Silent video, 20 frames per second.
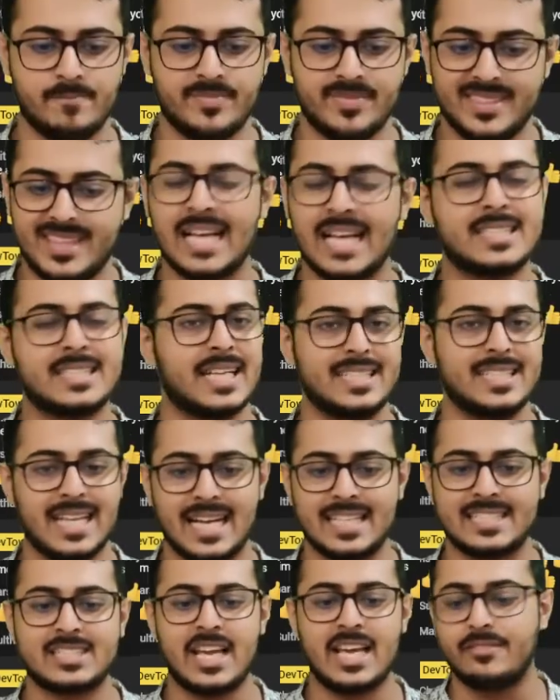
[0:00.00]
That's it.
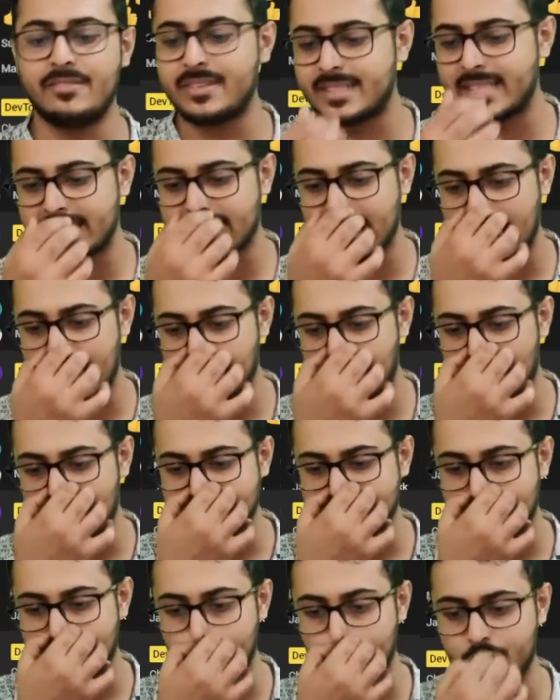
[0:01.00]
That's everything that I'm
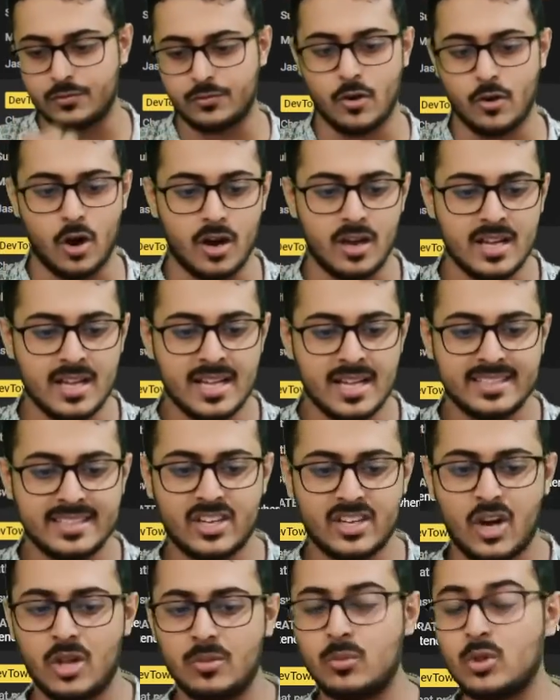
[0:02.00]
asking you for.
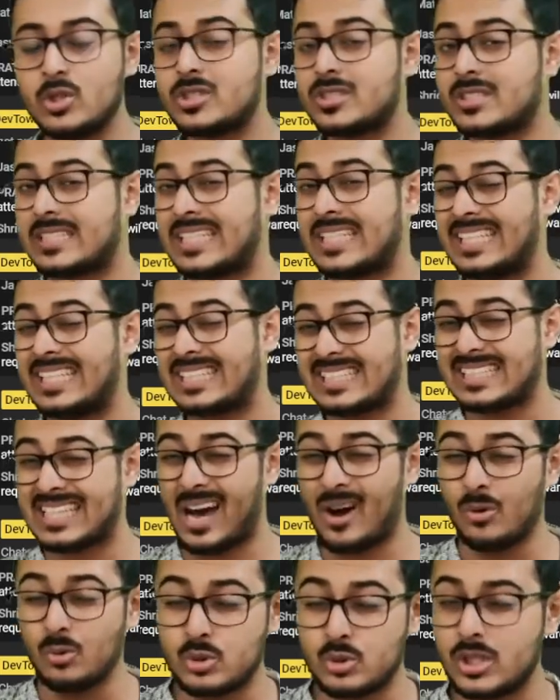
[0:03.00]
There are almost
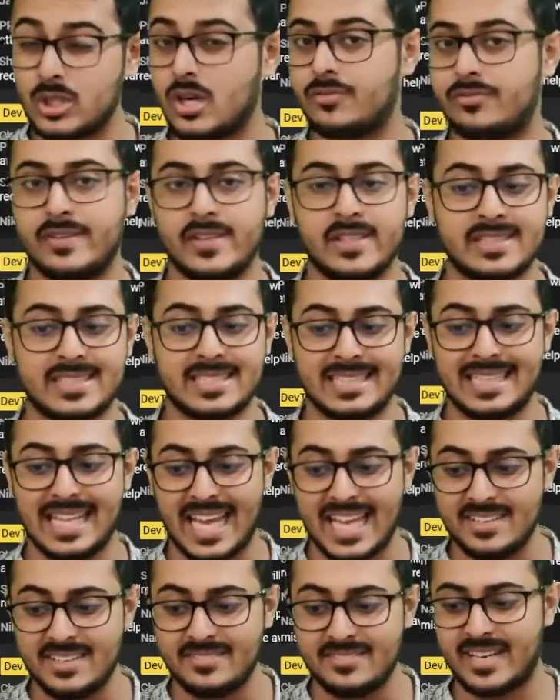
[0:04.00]
3,000 of us
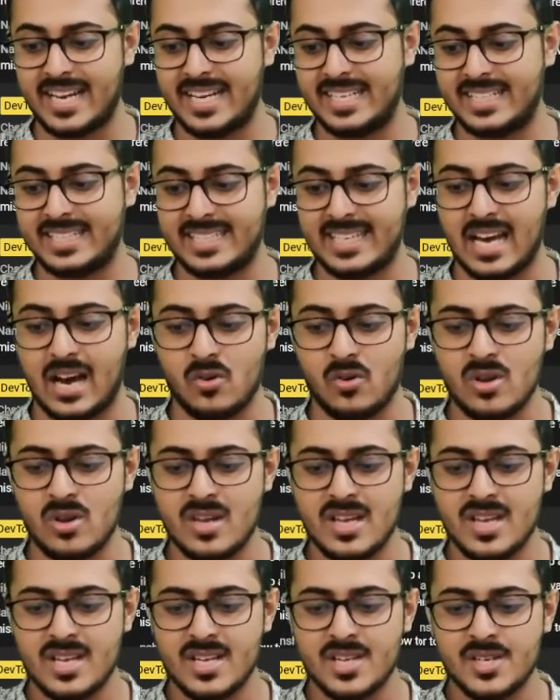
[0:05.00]
live right now.
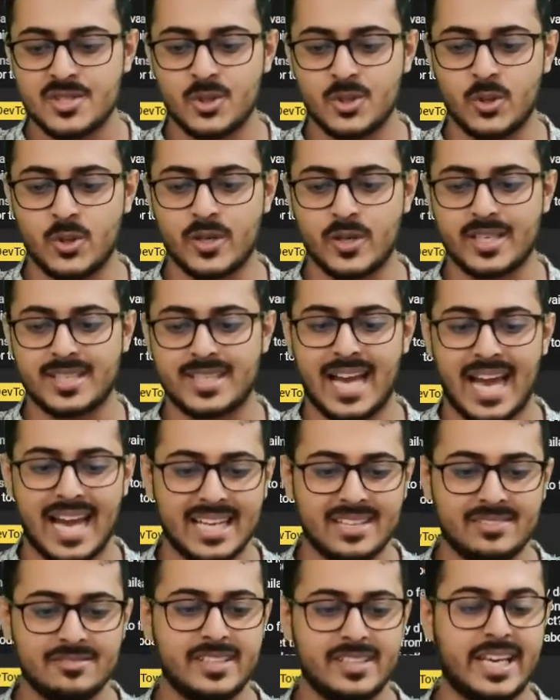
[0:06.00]
So
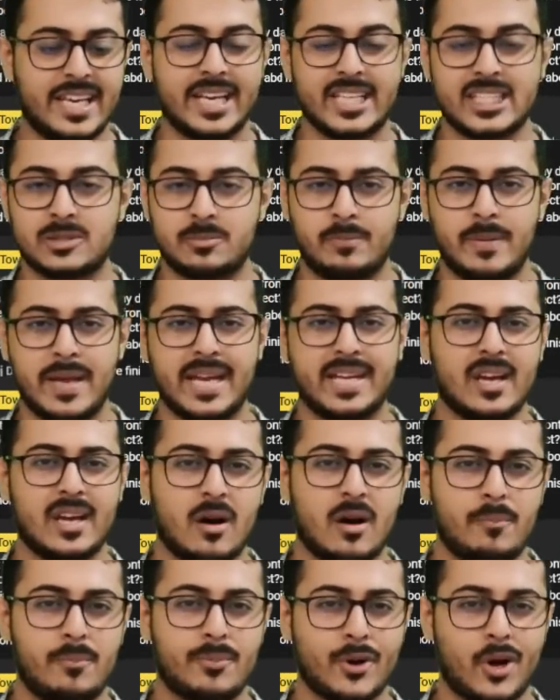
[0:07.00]
can we expect
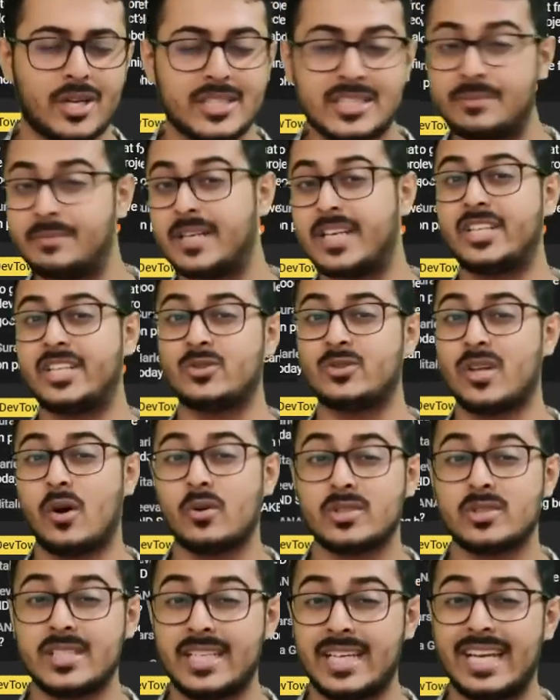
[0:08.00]
approximately
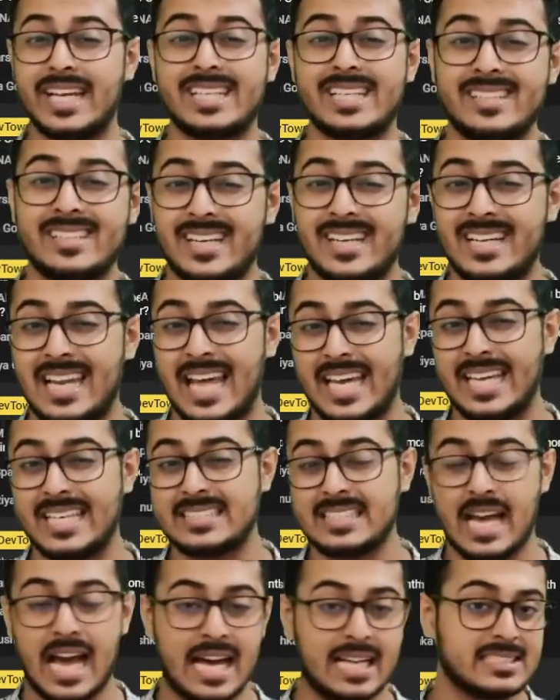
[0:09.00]
2,800 likes
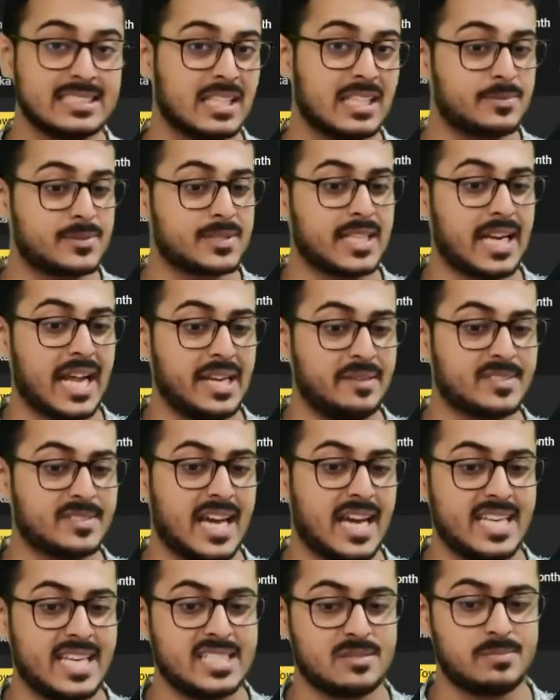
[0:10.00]
and subscribes,
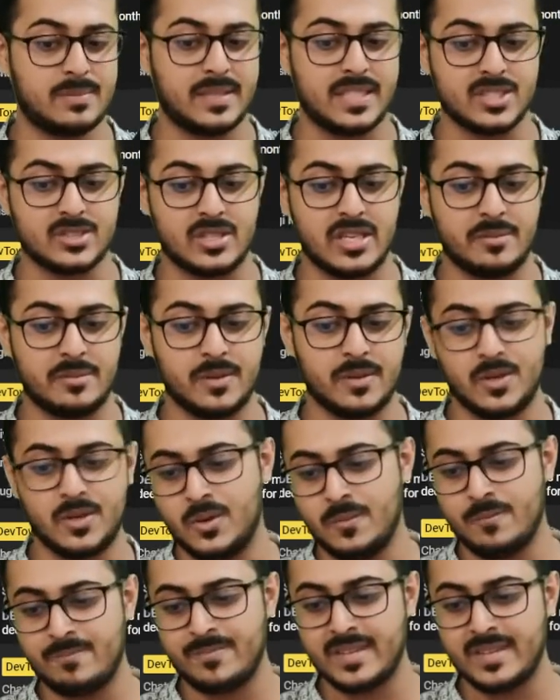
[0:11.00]
guys? Please let me know.